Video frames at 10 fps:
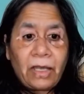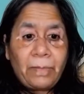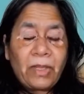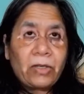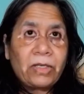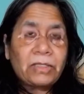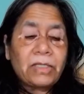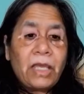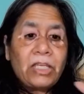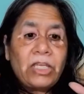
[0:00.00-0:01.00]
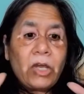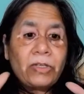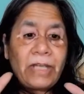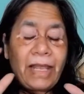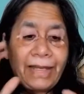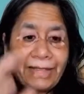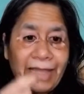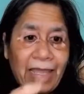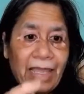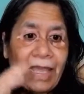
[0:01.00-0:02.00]
because you're telling
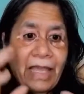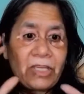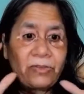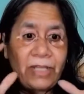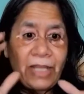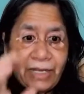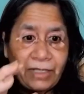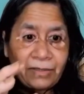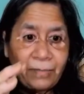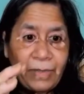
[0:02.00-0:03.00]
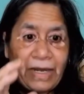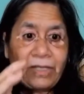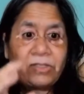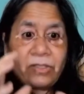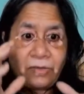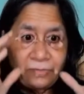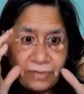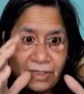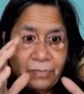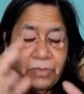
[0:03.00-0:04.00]
the AI, you're telling the brains of
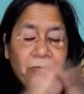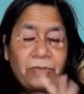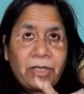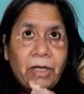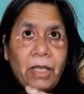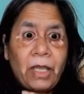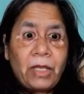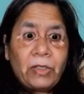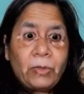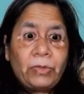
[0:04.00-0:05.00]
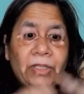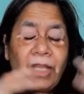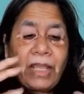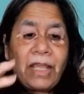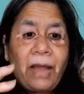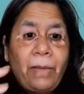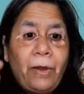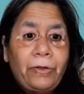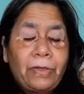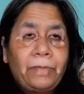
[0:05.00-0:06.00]
the computer to think
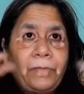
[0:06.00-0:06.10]
about